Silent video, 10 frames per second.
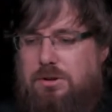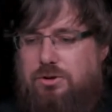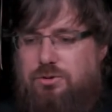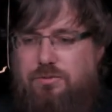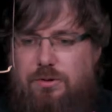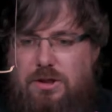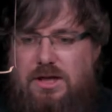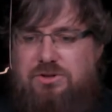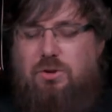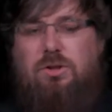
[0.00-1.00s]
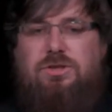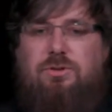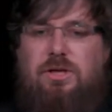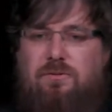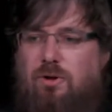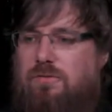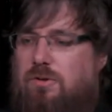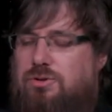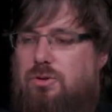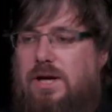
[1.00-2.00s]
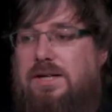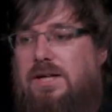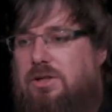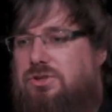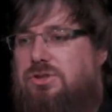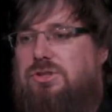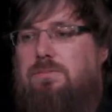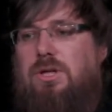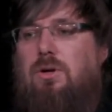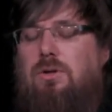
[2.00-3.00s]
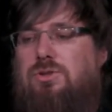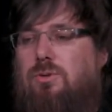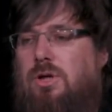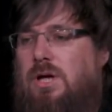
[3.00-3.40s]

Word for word: use vRealize orchestrator workflows or any other system that also